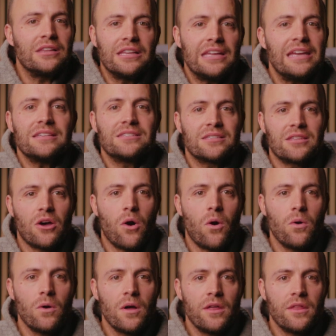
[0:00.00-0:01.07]
least
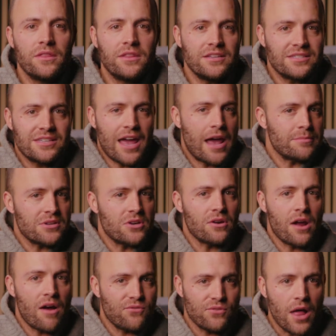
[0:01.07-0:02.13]
though, these games are
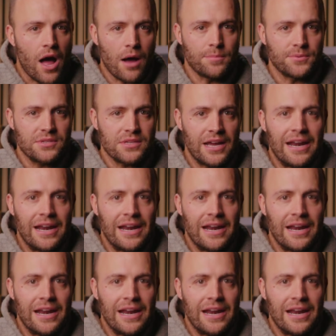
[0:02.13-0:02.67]
not flops,